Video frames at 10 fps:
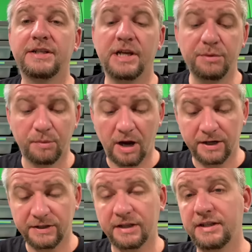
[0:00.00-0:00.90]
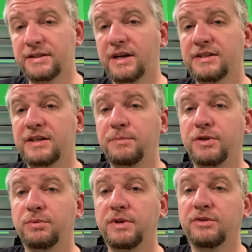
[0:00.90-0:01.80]
to keep in mind is that these guys get
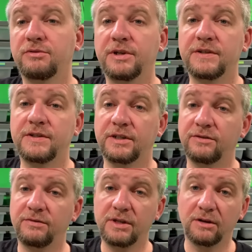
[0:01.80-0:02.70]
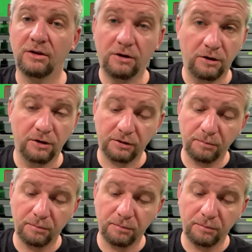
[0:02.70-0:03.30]
between 3 to 6 feet long.